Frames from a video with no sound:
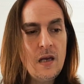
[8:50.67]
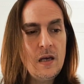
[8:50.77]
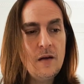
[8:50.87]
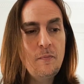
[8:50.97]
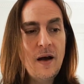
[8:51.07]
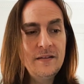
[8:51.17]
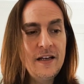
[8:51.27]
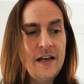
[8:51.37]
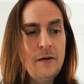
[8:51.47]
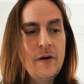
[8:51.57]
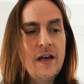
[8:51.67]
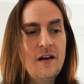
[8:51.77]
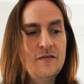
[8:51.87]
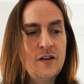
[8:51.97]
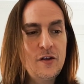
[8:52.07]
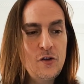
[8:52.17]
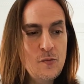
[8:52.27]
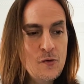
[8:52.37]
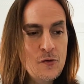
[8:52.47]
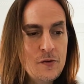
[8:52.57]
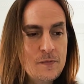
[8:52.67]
Monday we have the new moon.